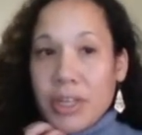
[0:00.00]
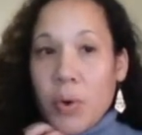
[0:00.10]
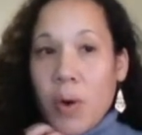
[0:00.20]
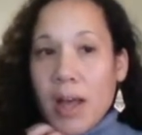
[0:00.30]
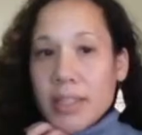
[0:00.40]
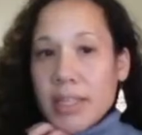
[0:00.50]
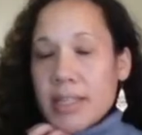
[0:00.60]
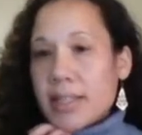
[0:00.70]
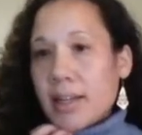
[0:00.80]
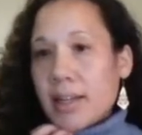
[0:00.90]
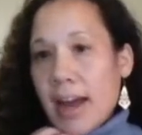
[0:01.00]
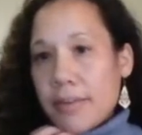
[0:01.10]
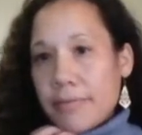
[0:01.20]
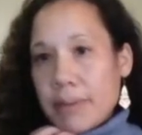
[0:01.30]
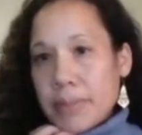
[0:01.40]
inequalities and a lack
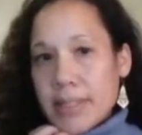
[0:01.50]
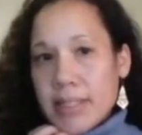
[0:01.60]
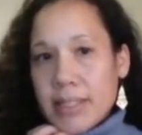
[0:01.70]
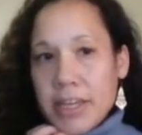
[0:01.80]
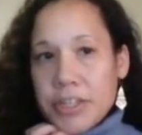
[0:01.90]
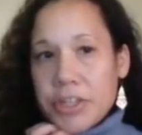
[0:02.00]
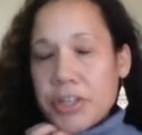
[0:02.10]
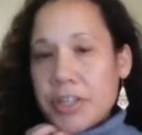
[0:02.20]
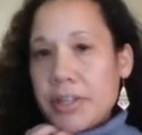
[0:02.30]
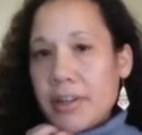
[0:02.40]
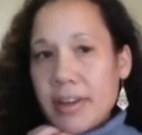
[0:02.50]
of representation.